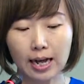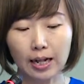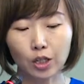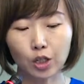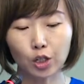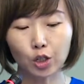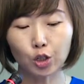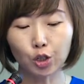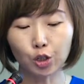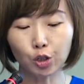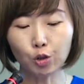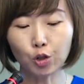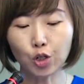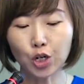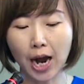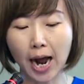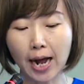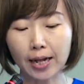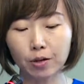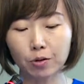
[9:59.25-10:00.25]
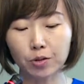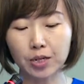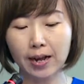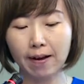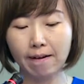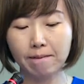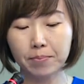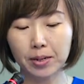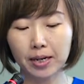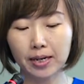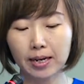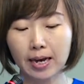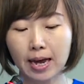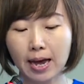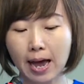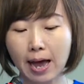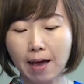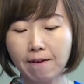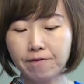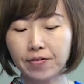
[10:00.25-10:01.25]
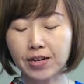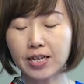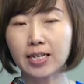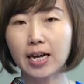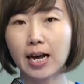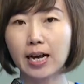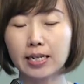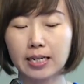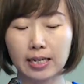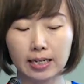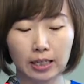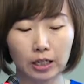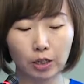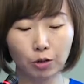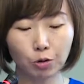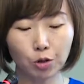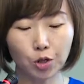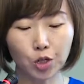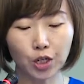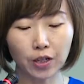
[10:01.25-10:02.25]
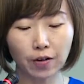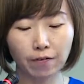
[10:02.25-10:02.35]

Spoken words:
There are two channels that have been emphasized in the literature.